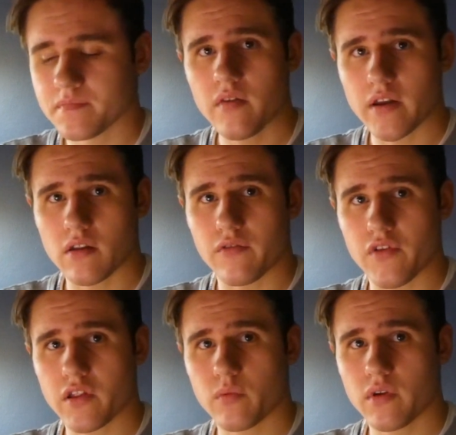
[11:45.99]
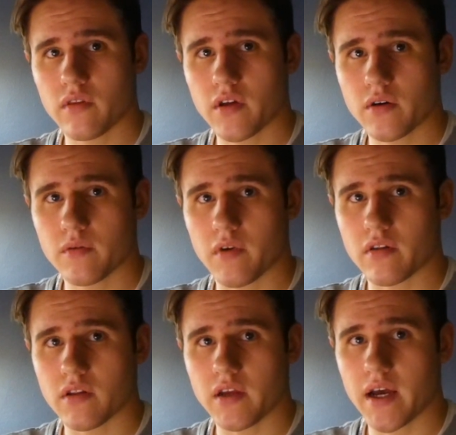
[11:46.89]
That's it for this one though. I'll
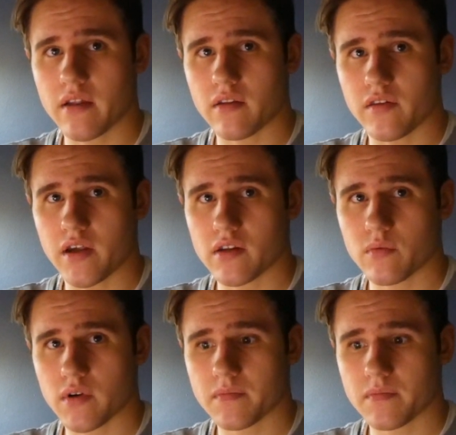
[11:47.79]
see you guys in the next one.